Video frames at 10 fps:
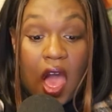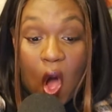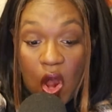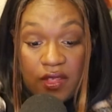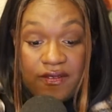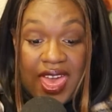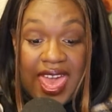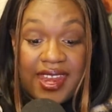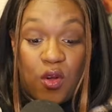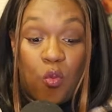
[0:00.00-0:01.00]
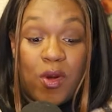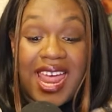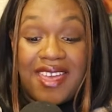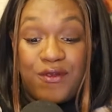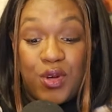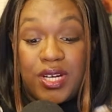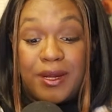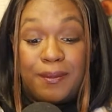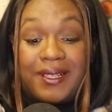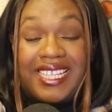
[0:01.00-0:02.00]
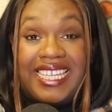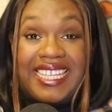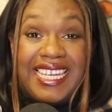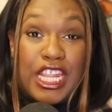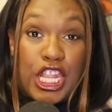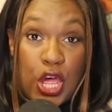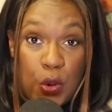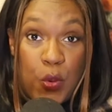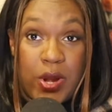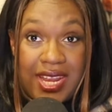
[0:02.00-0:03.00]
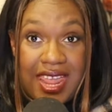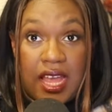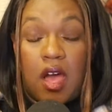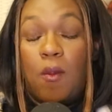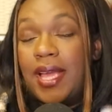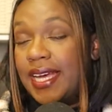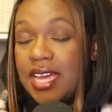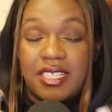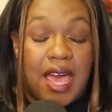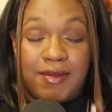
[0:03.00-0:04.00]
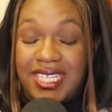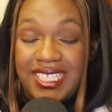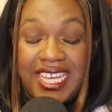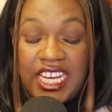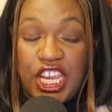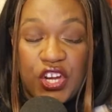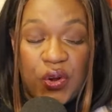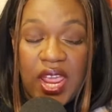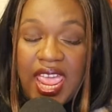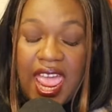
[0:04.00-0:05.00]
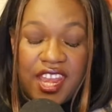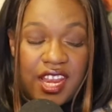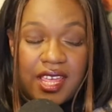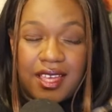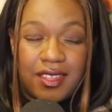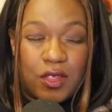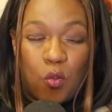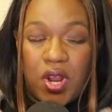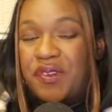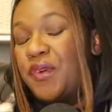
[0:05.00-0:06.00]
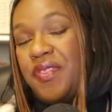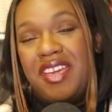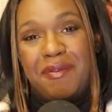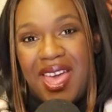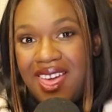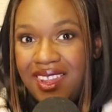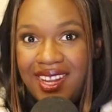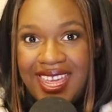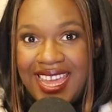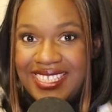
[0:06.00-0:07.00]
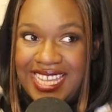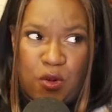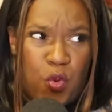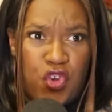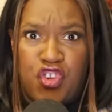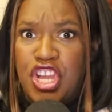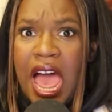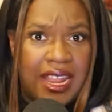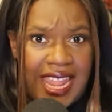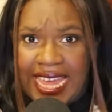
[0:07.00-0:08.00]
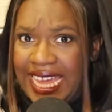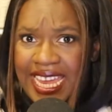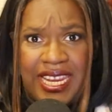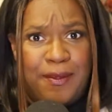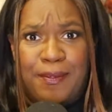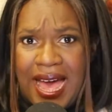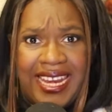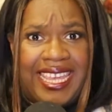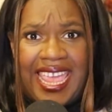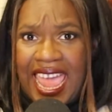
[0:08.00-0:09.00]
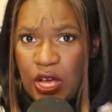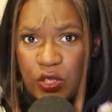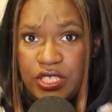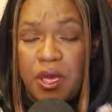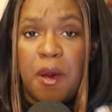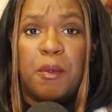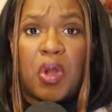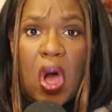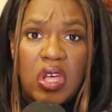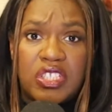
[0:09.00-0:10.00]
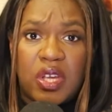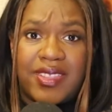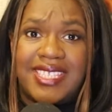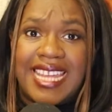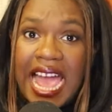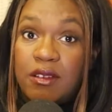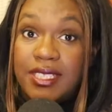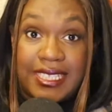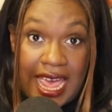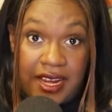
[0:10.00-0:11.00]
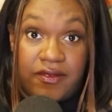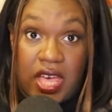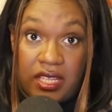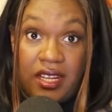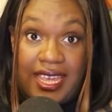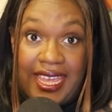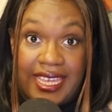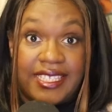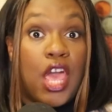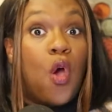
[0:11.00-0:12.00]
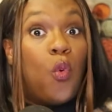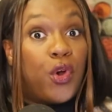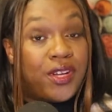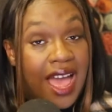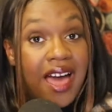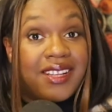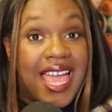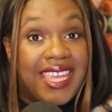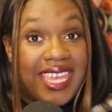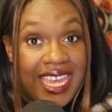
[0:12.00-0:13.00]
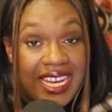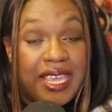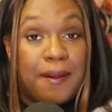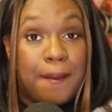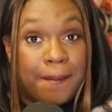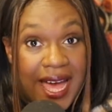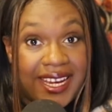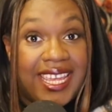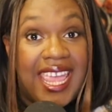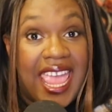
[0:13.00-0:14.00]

all of that. When I feel completely alone and like, oh my gosh, I'm just in here. And the wonderful thing about LLA is like, we're not like anybody else. But also the downside of LLA is we're not like anybody